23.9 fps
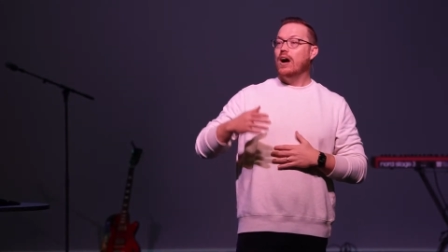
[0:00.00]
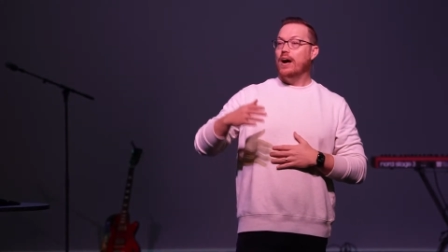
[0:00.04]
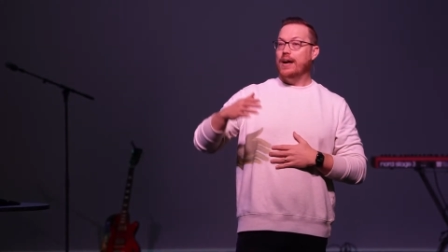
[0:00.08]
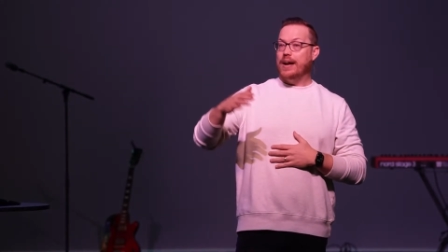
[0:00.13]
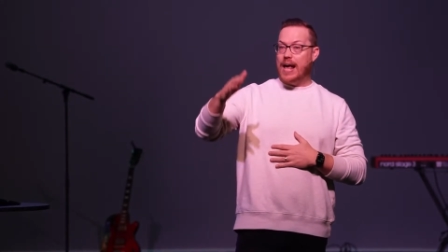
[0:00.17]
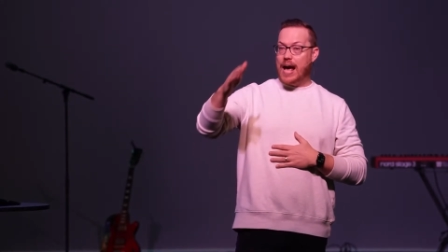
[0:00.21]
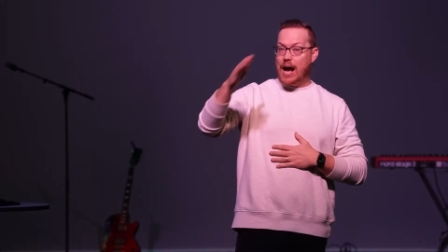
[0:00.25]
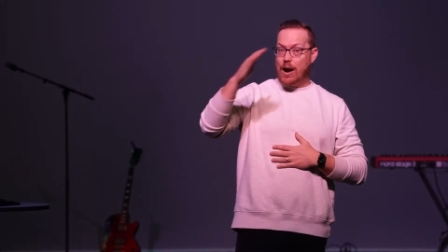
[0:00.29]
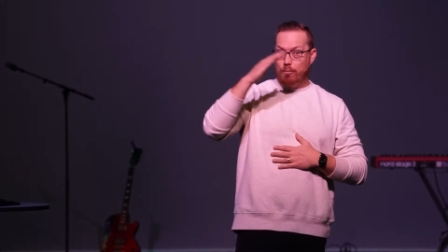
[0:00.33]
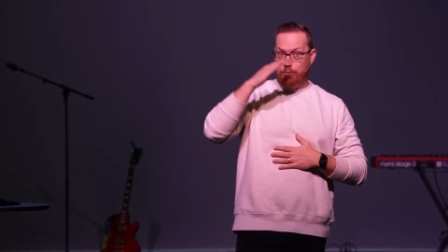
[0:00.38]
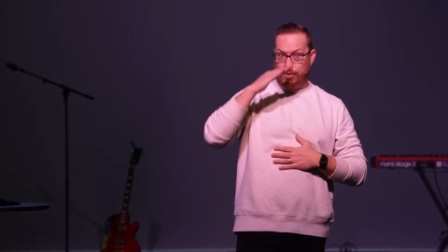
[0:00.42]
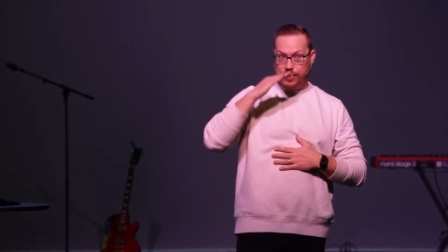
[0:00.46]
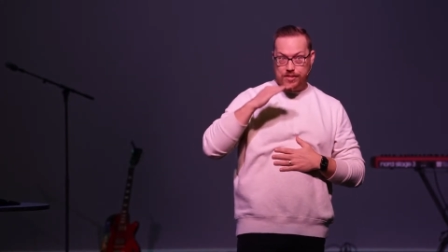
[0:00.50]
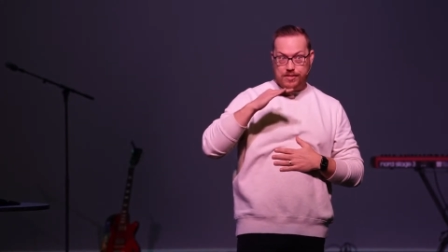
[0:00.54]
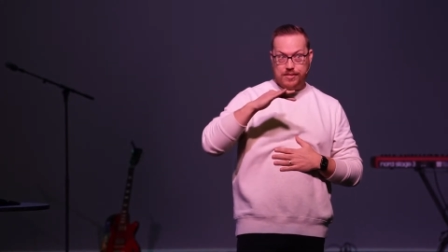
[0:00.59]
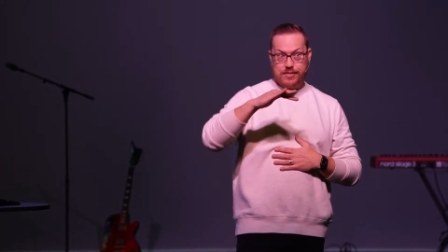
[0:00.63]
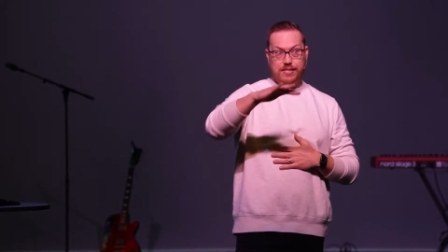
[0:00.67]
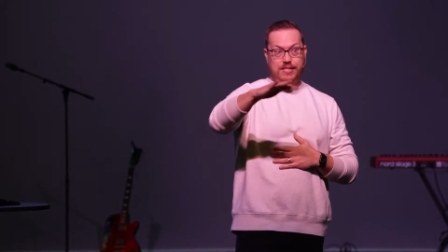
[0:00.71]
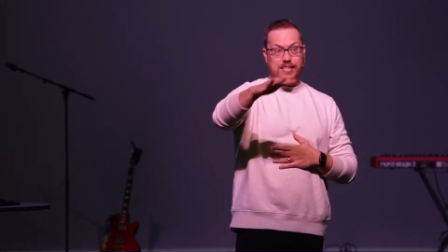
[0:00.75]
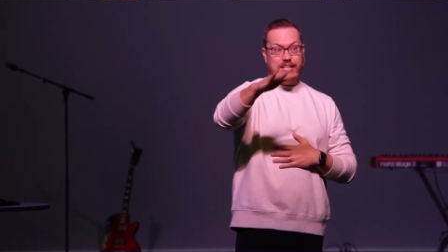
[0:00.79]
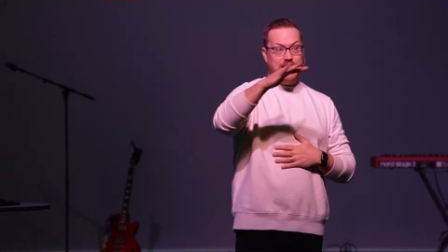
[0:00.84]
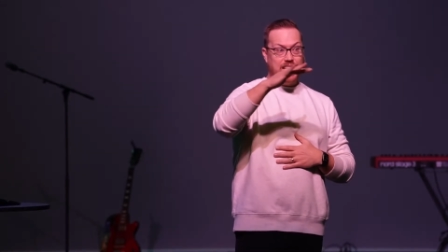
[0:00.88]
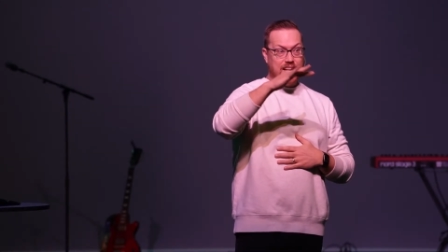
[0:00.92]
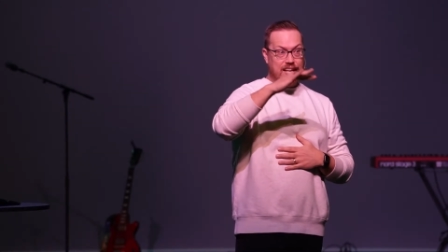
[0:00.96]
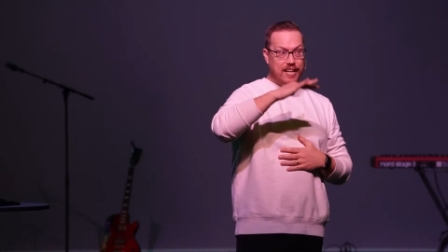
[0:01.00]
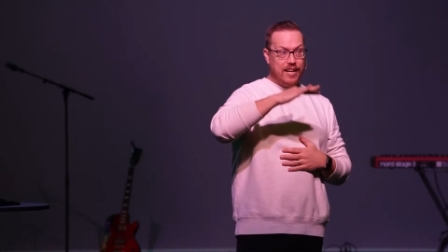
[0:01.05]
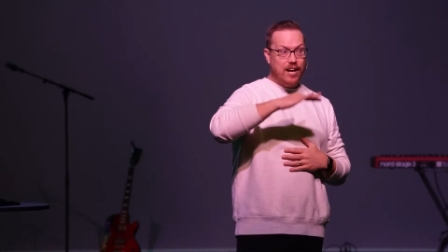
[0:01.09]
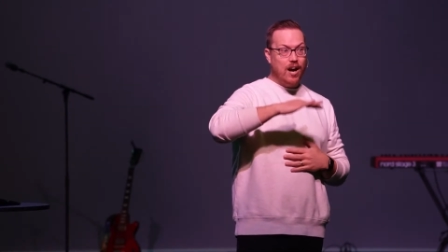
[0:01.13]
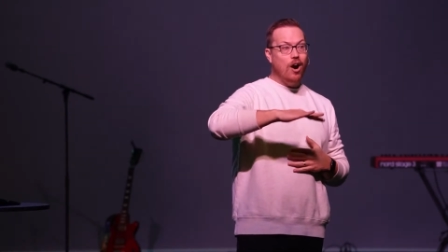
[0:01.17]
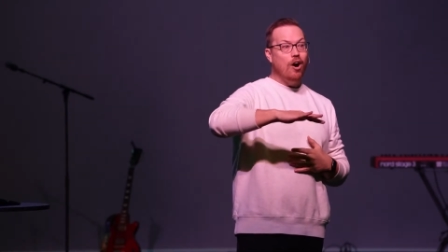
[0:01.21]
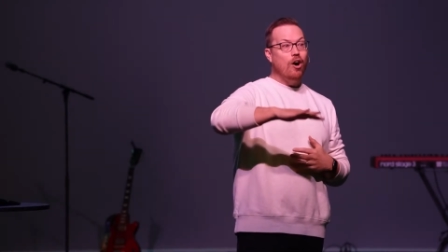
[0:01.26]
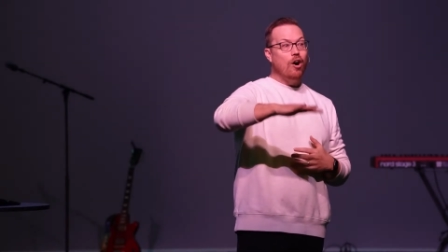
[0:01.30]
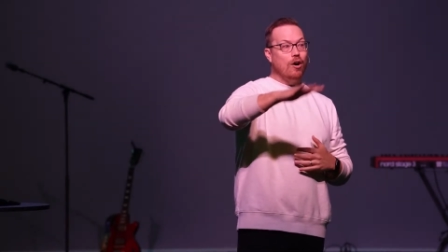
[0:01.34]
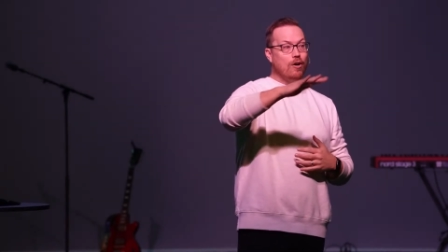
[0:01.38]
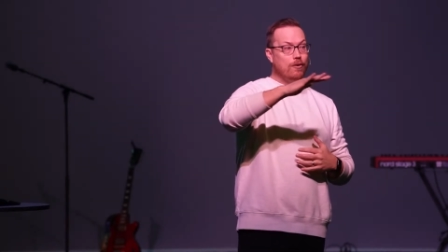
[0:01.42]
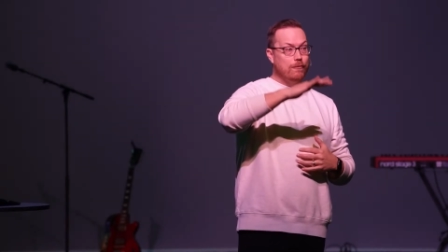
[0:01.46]
on how we're
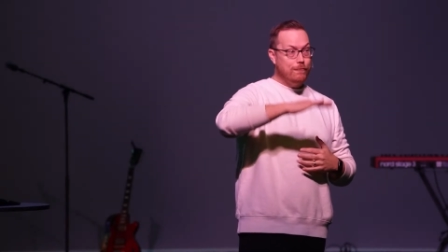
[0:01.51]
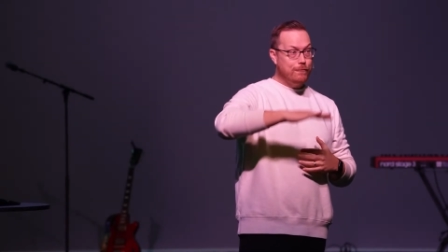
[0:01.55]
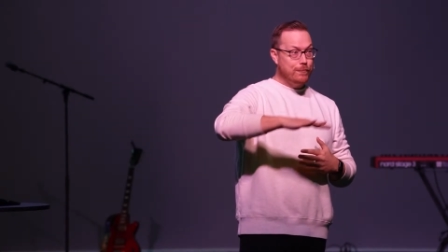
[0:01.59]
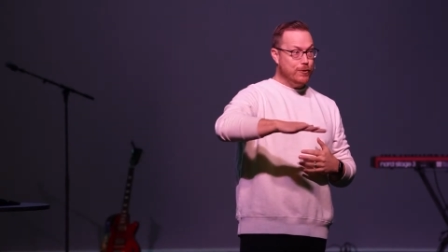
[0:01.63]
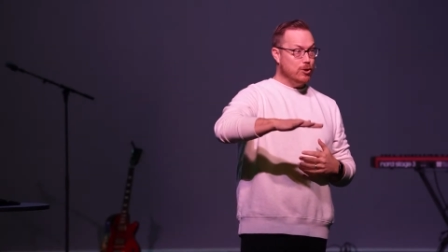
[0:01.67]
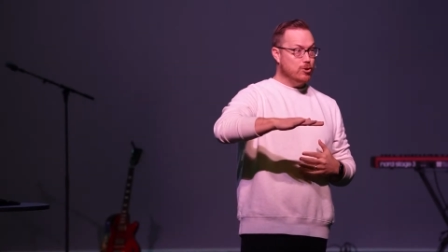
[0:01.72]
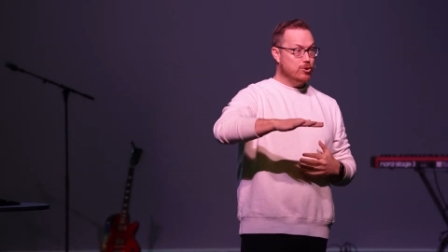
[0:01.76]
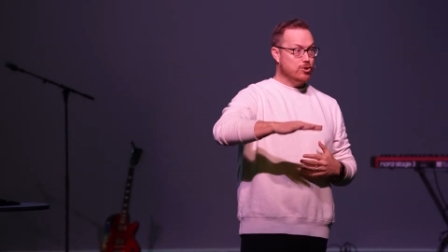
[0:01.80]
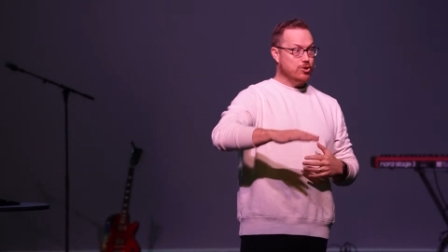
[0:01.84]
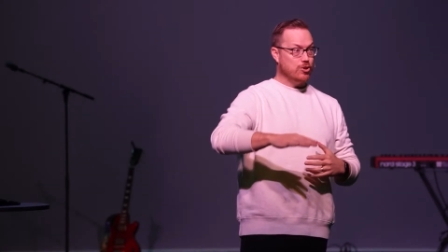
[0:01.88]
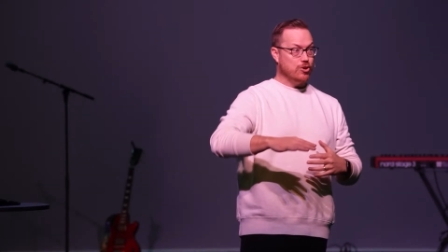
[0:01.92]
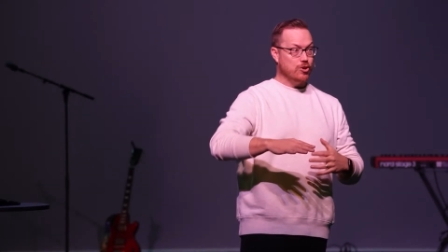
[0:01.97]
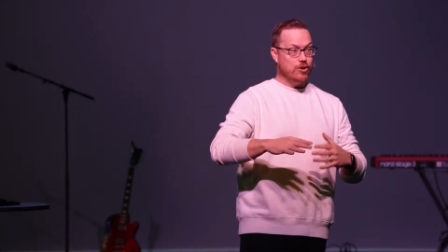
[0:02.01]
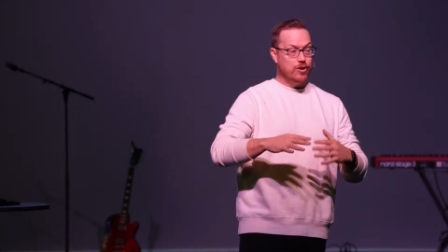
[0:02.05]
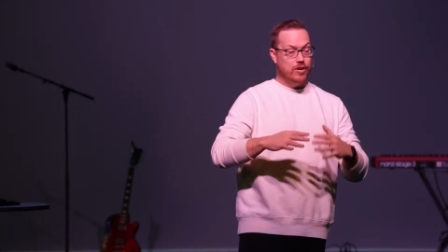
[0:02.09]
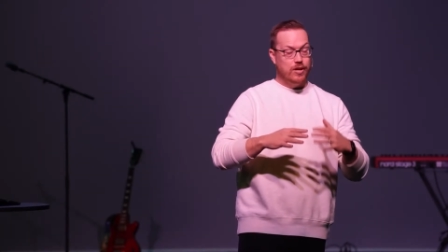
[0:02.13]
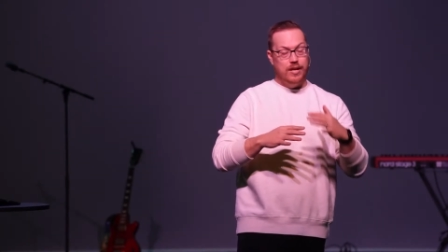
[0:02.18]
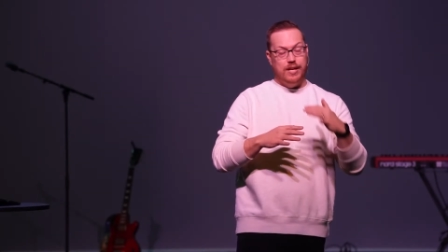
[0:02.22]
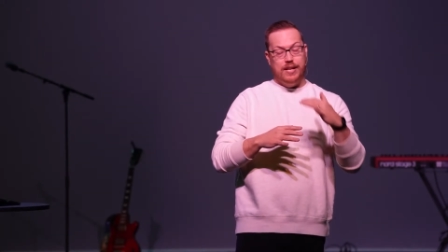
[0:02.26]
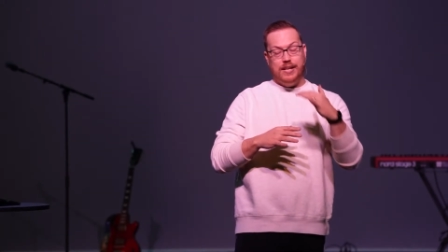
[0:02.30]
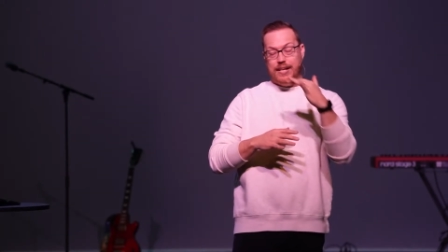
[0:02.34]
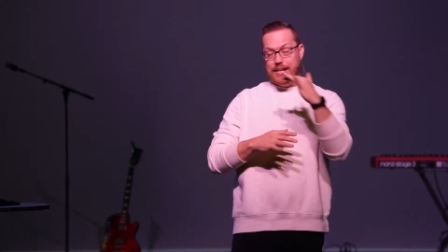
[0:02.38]
seeing our future